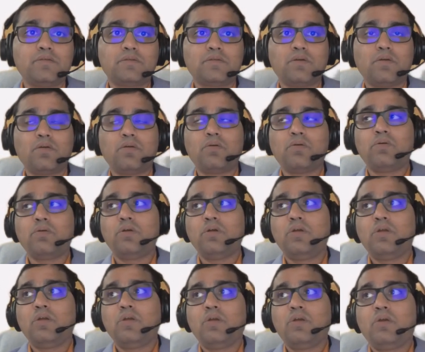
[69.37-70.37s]
So
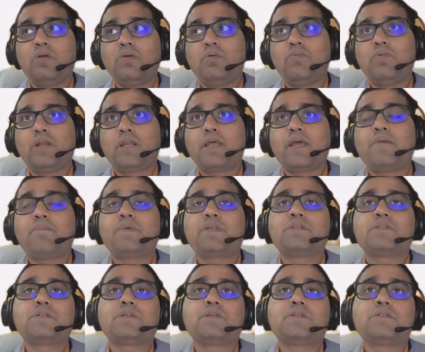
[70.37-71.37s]
what
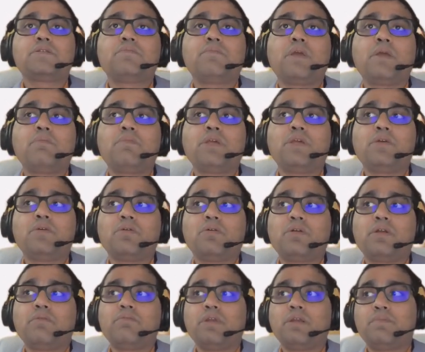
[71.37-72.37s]
happens is maybe
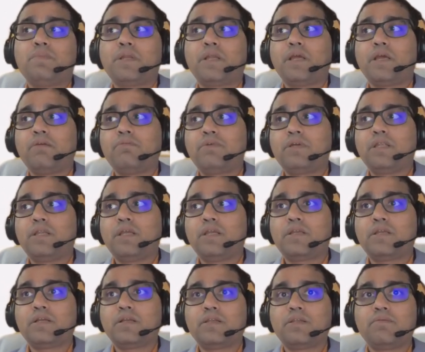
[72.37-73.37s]
your developer have
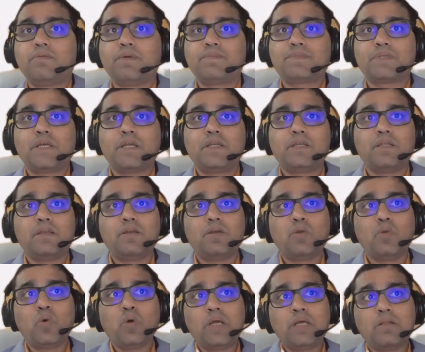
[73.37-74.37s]
created the website
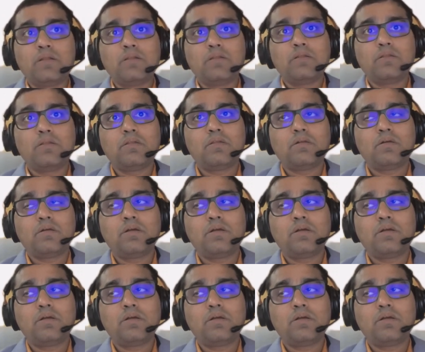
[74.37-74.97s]
in local